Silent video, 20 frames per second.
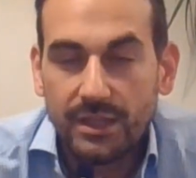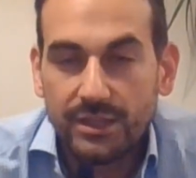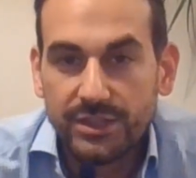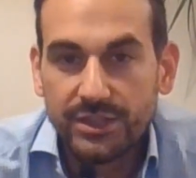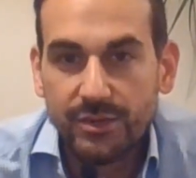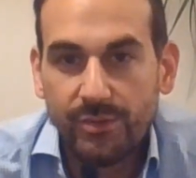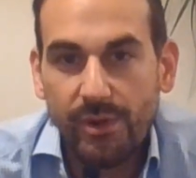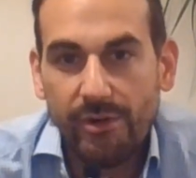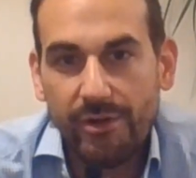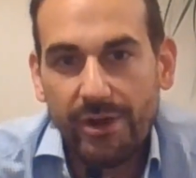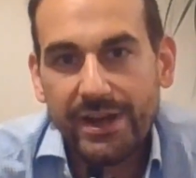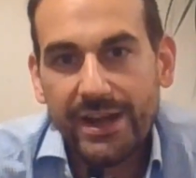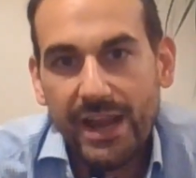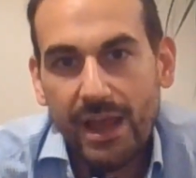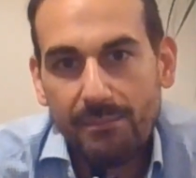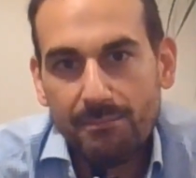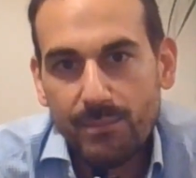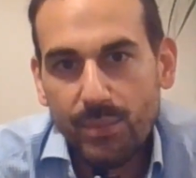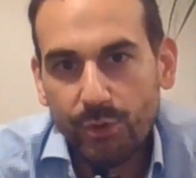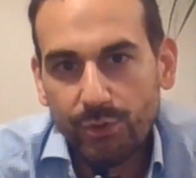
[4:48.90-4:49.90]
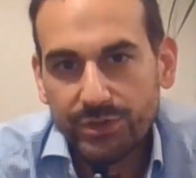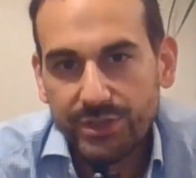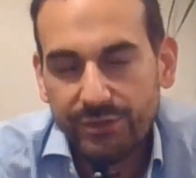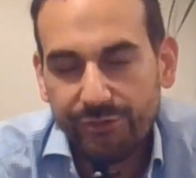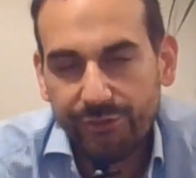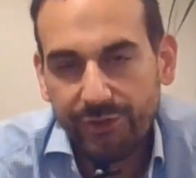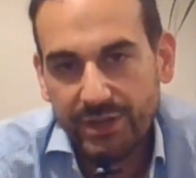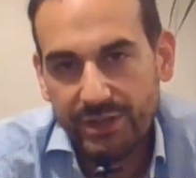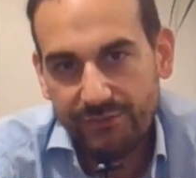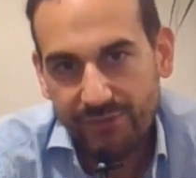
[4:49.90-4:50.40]
There are a number of
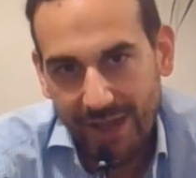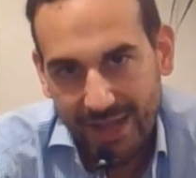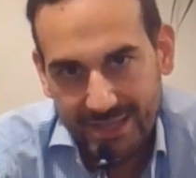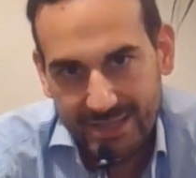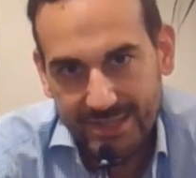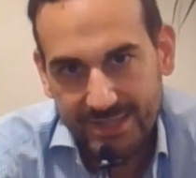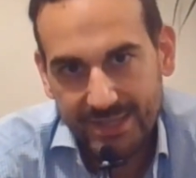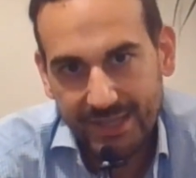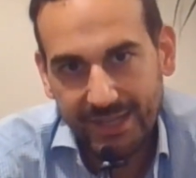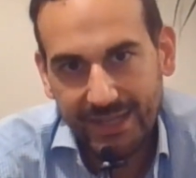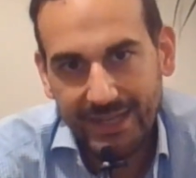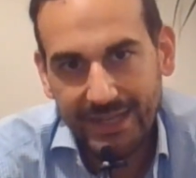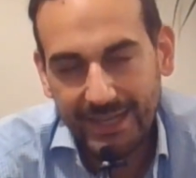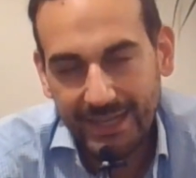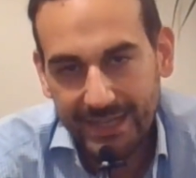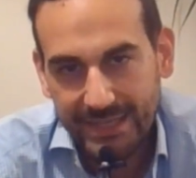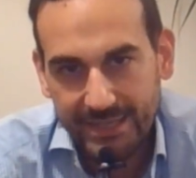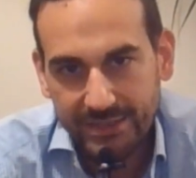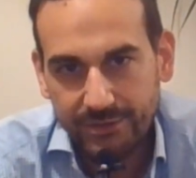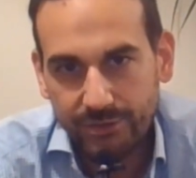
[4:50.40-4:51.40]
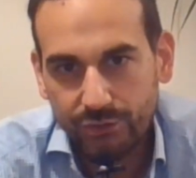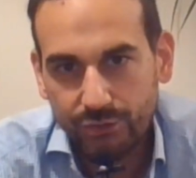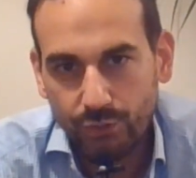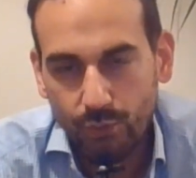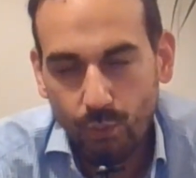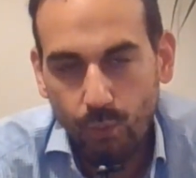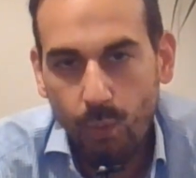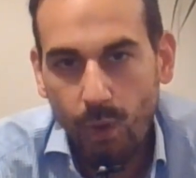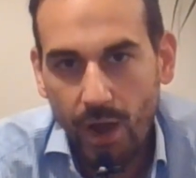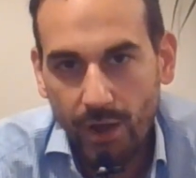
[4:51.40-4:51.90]
different events that can lead to
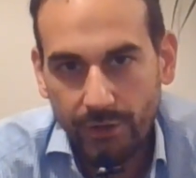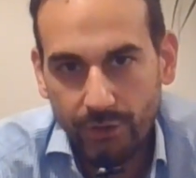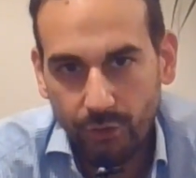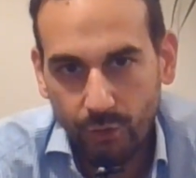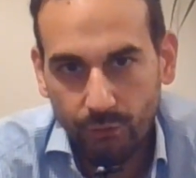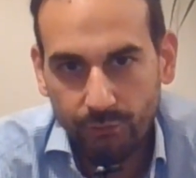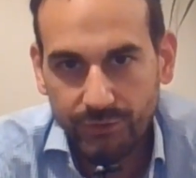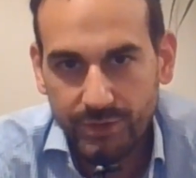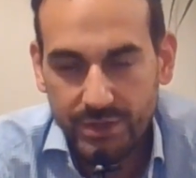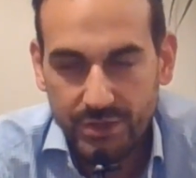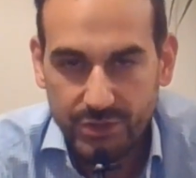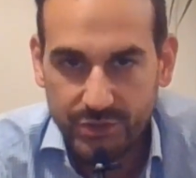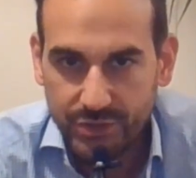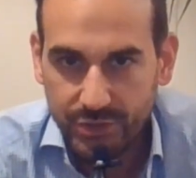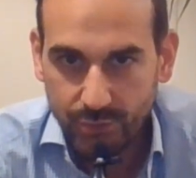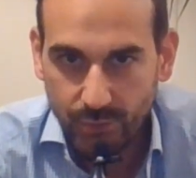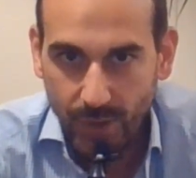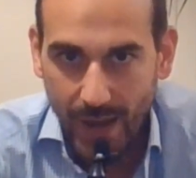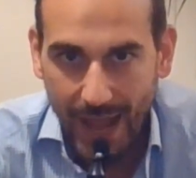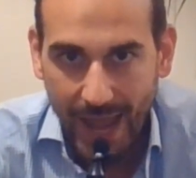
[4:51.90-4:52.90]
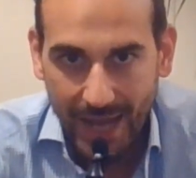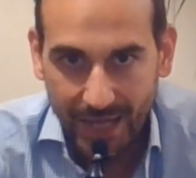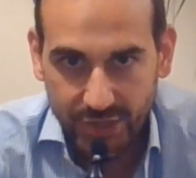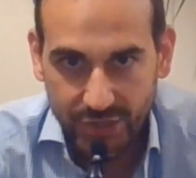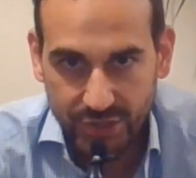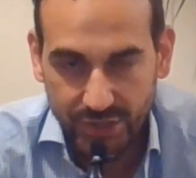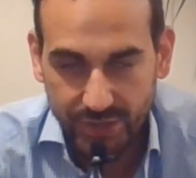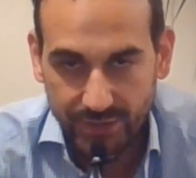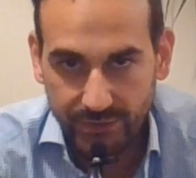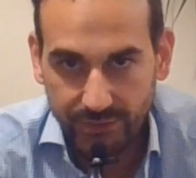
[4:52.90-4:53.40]
one of these 2
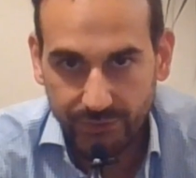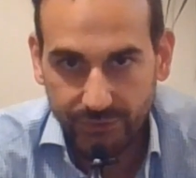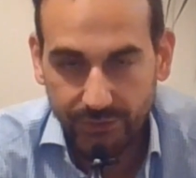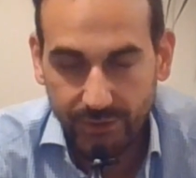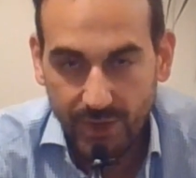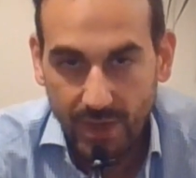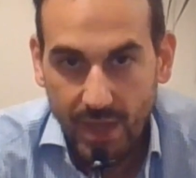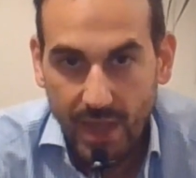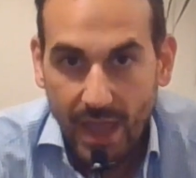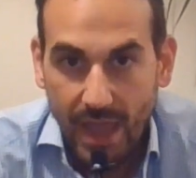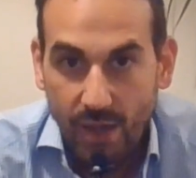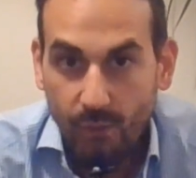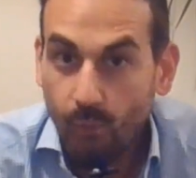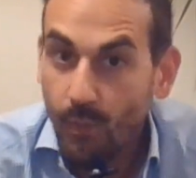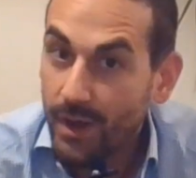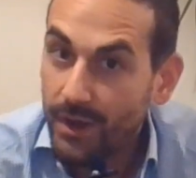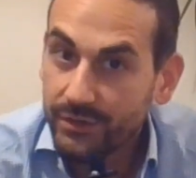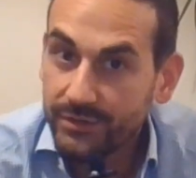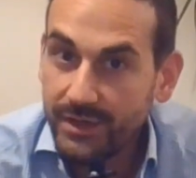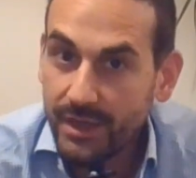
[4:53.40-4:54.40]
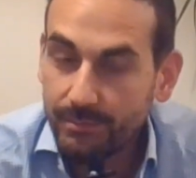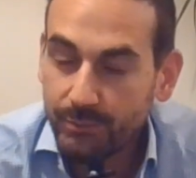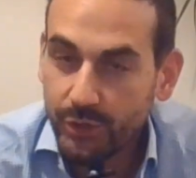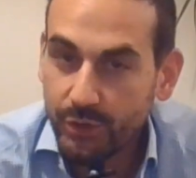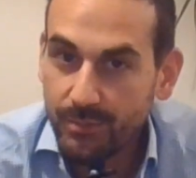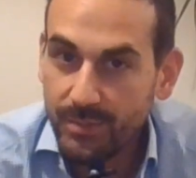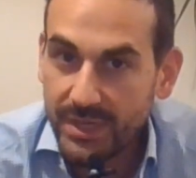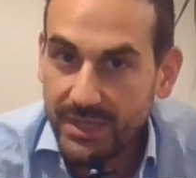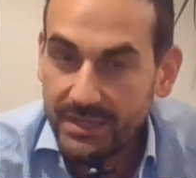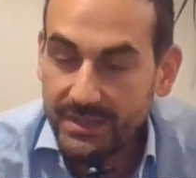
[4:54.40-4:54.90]
actions, and one of them
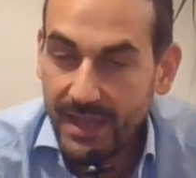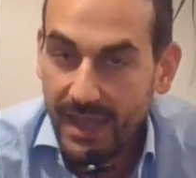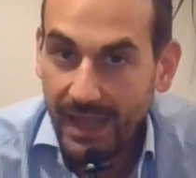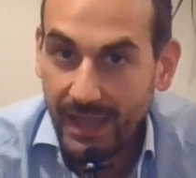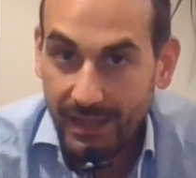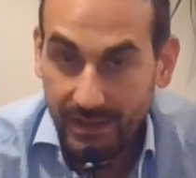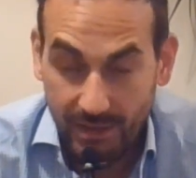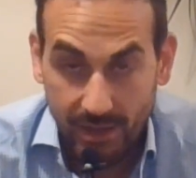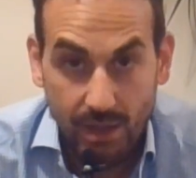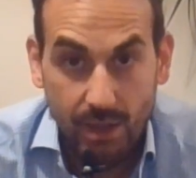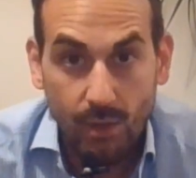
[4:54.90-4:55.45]
could be that